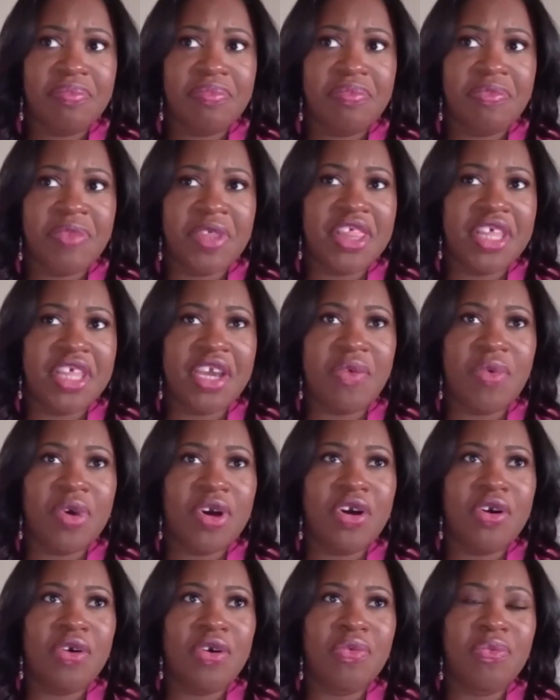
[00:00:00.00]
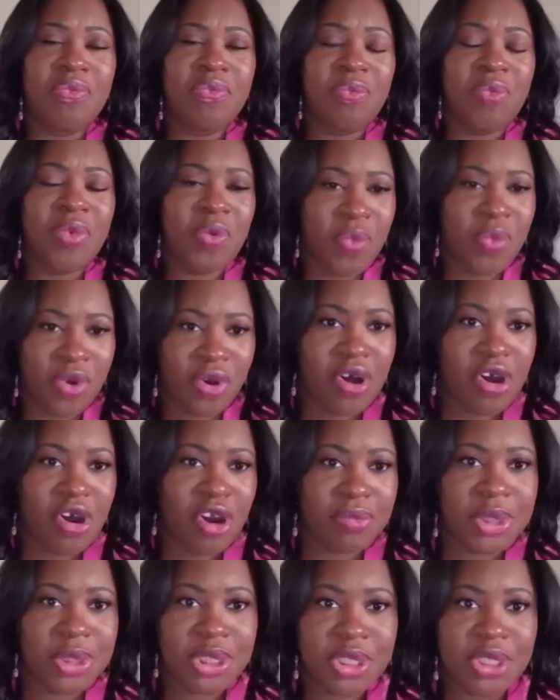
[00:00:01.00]
we think, well, we will
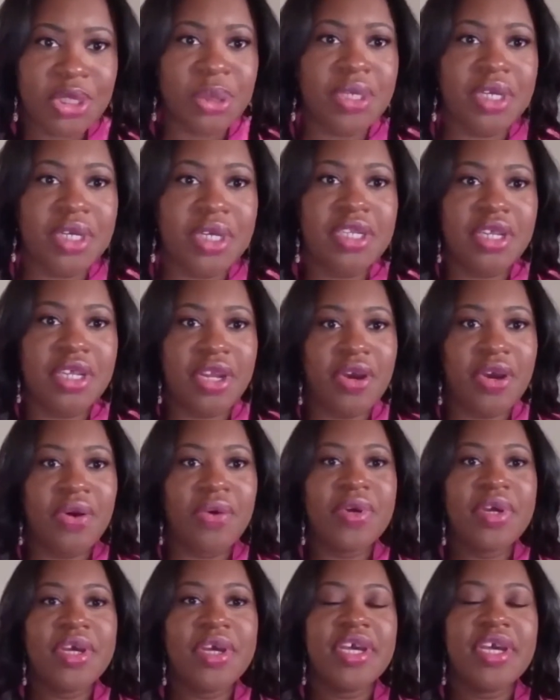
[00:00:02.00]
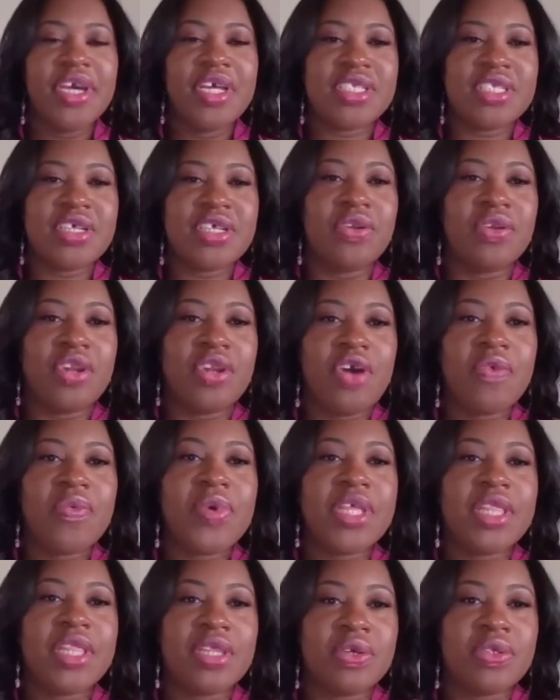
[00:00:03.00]
harm children, you know? And so
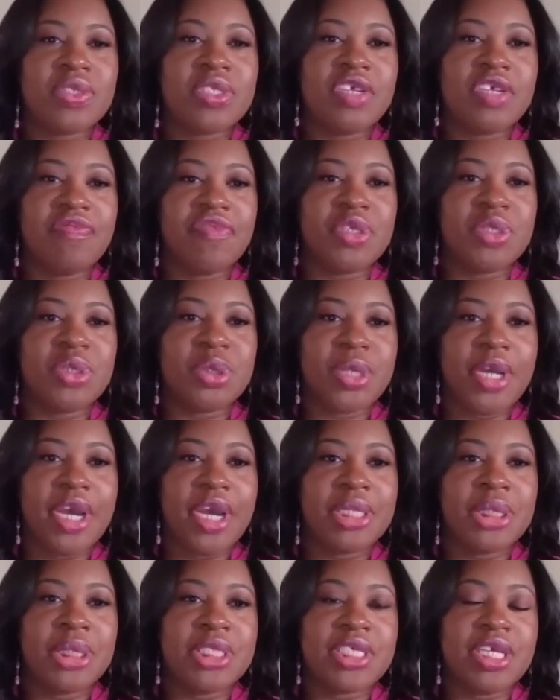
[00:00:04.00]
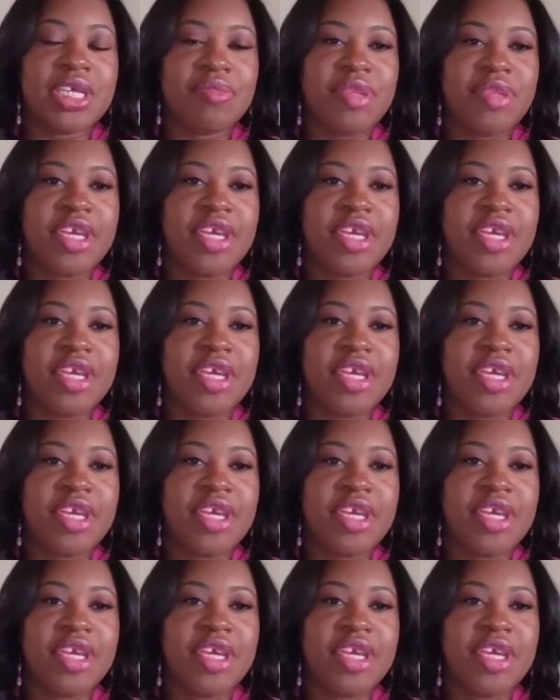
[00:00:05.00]
knowing those different strategies can be